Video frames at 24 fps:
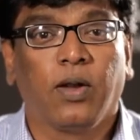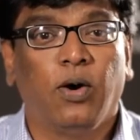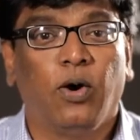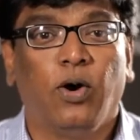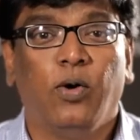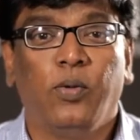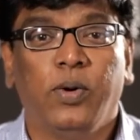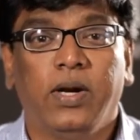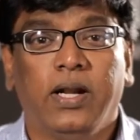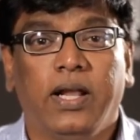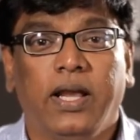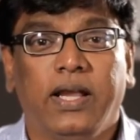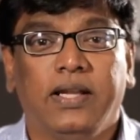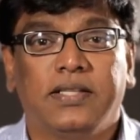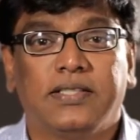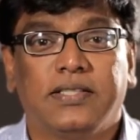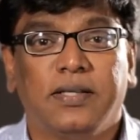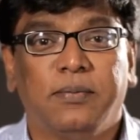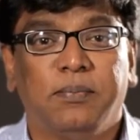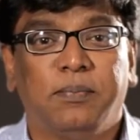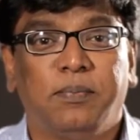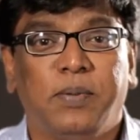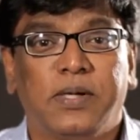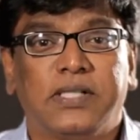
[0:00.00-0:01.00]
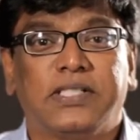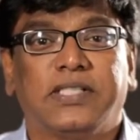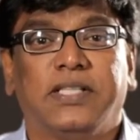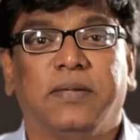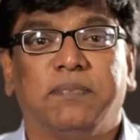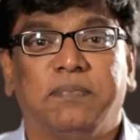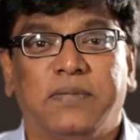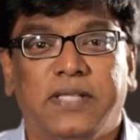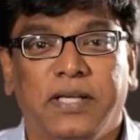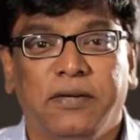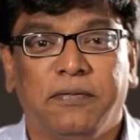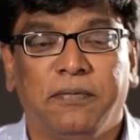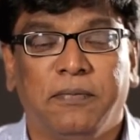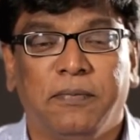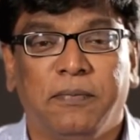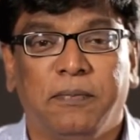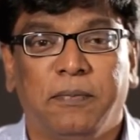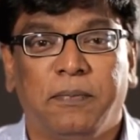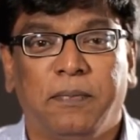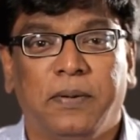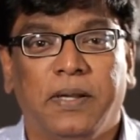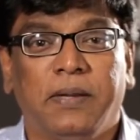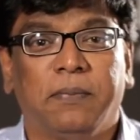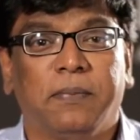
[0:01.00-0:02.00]
Overnight, some perceptive
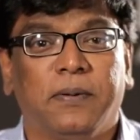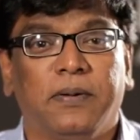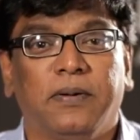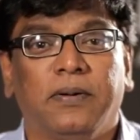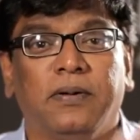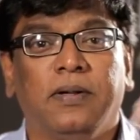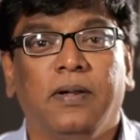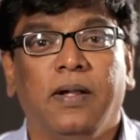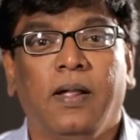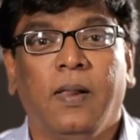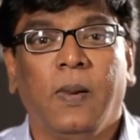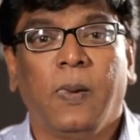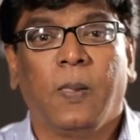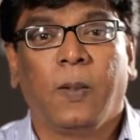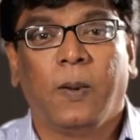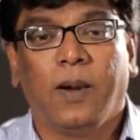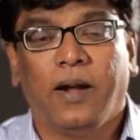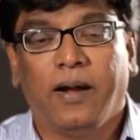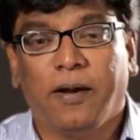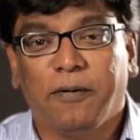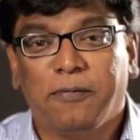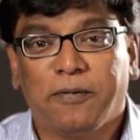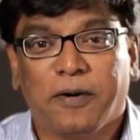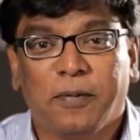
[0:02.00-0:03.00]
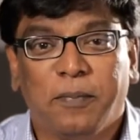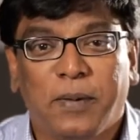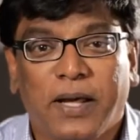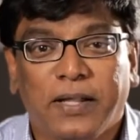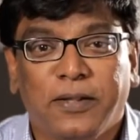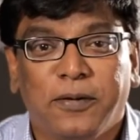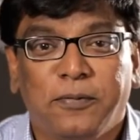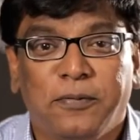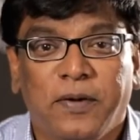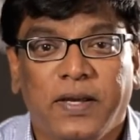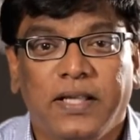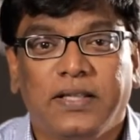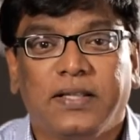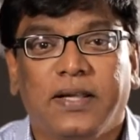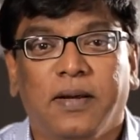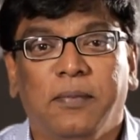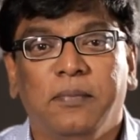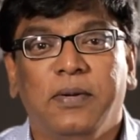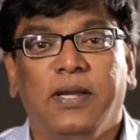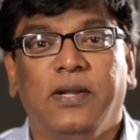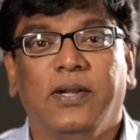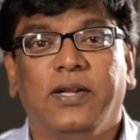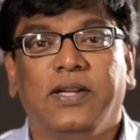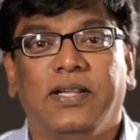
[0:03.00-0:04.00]
people from other faith
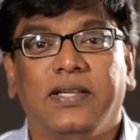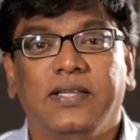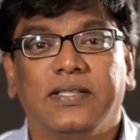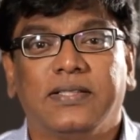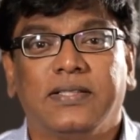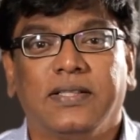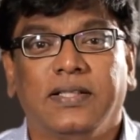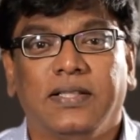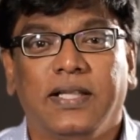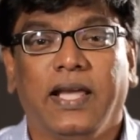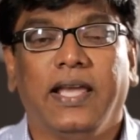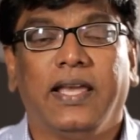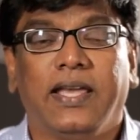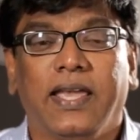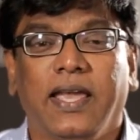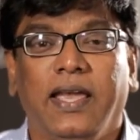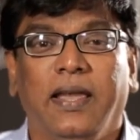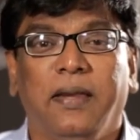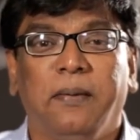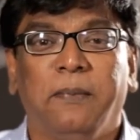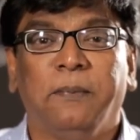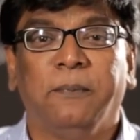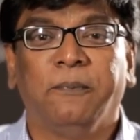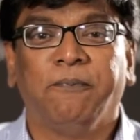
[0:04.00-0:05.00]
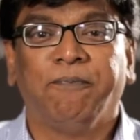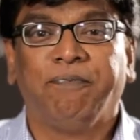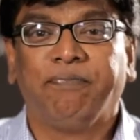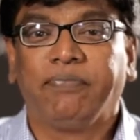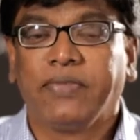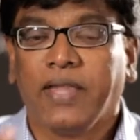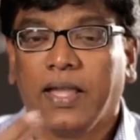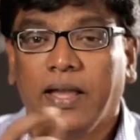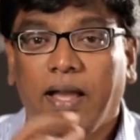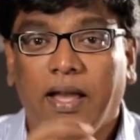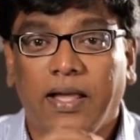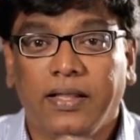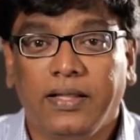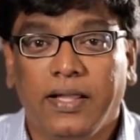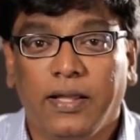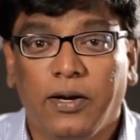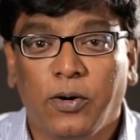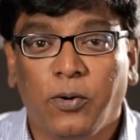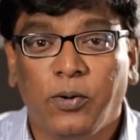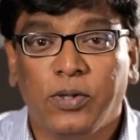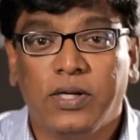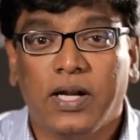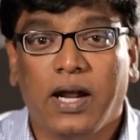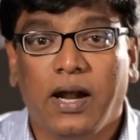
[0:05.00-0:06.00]
communities, they came and they
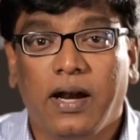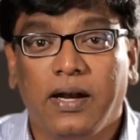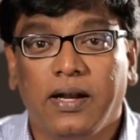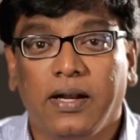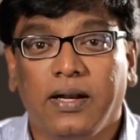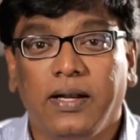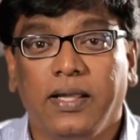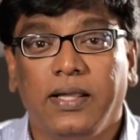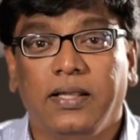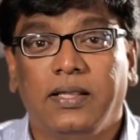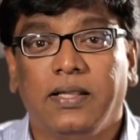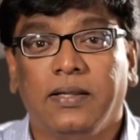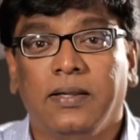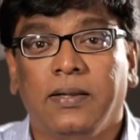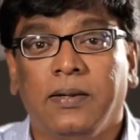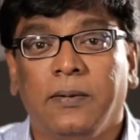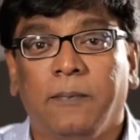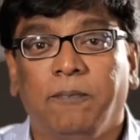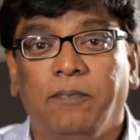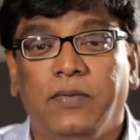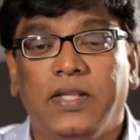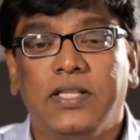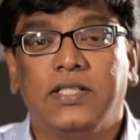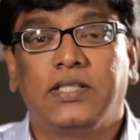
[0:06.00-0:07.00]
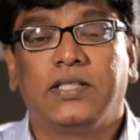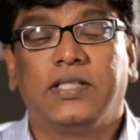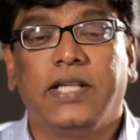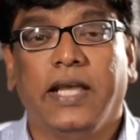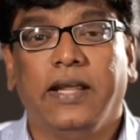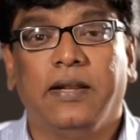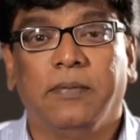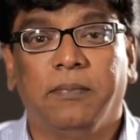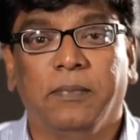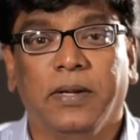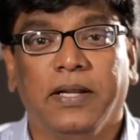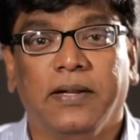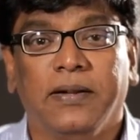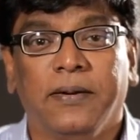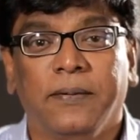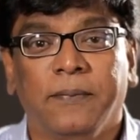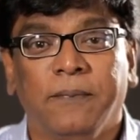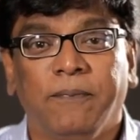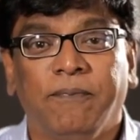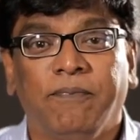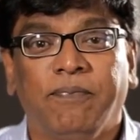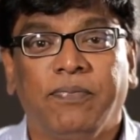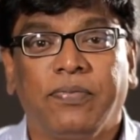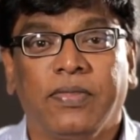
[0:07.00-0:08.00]
wrote underneath this statement,
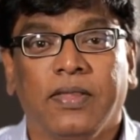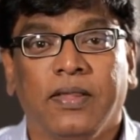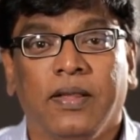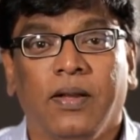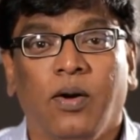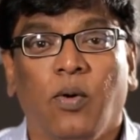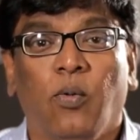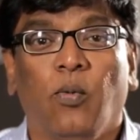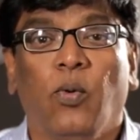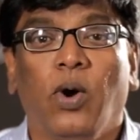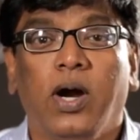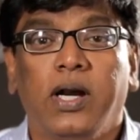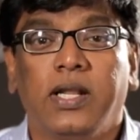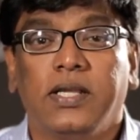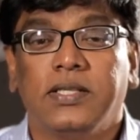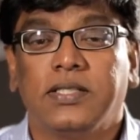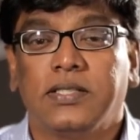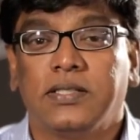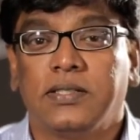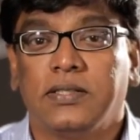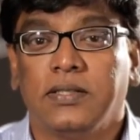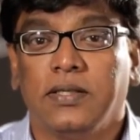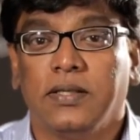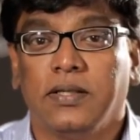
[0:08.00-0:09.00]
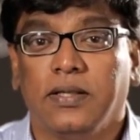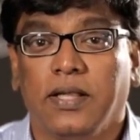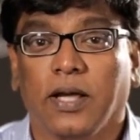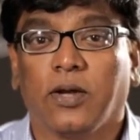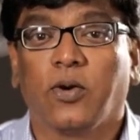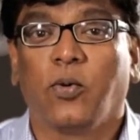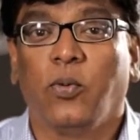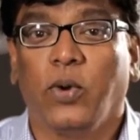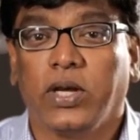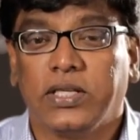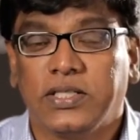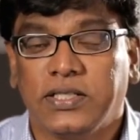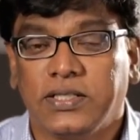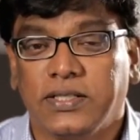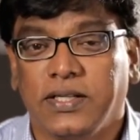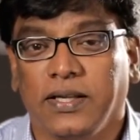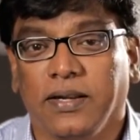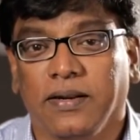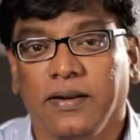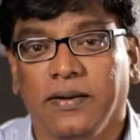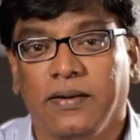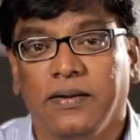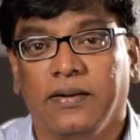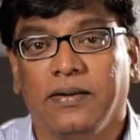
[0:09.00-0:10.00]
"What is the
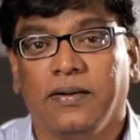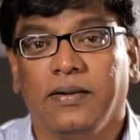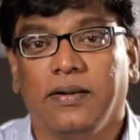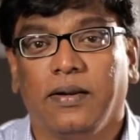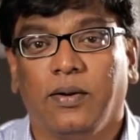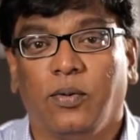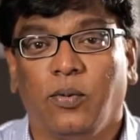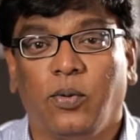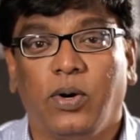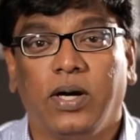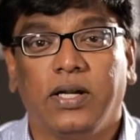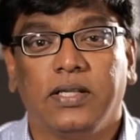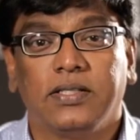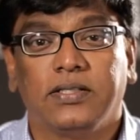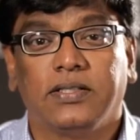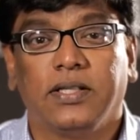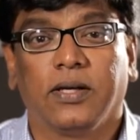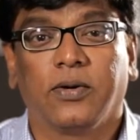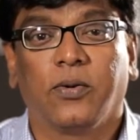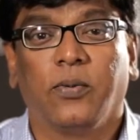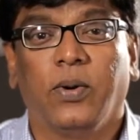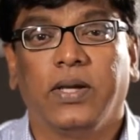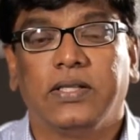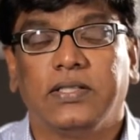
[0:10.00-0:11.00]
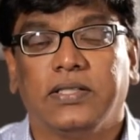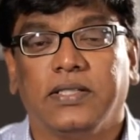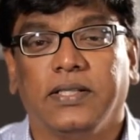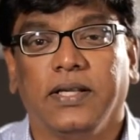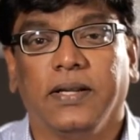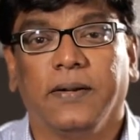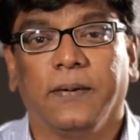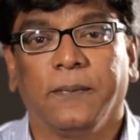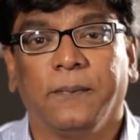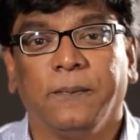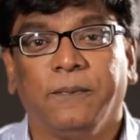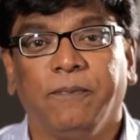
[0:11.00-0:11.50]
question? What is the question?"